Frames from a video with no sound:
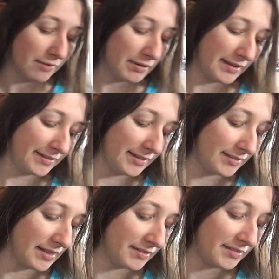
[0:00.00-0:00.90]
But this
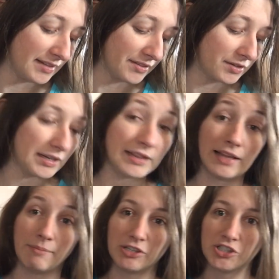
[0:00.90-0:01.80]
is the Southern
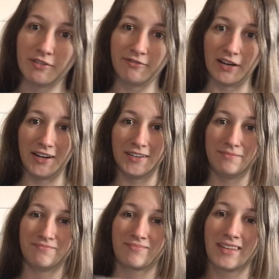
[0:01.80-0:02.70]
Lemon
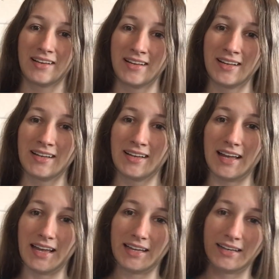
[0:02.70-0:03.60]
Chiffon,
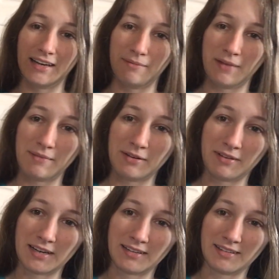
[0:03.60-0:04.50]
and um I mean,
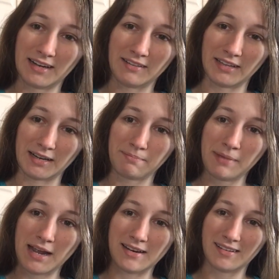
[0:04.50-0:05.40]
we can see I have like
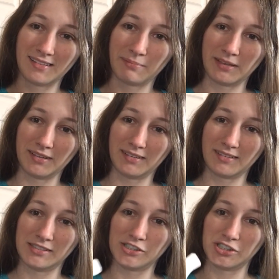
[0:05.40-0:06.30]
paint
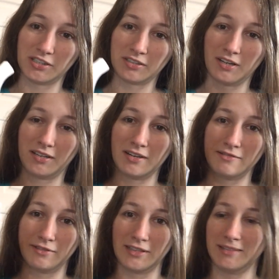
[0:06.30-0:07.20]
spills and junk all
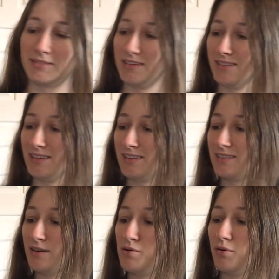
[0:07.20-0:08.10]
over it because
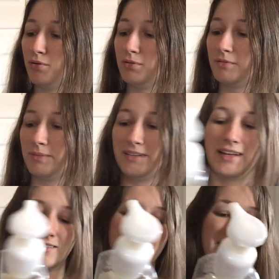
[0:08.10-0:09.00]
it's so old, but
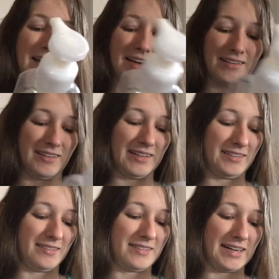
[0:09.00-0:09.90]
that's okay,
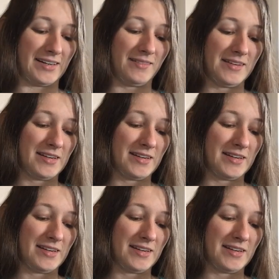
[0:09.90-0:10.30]
that's okay.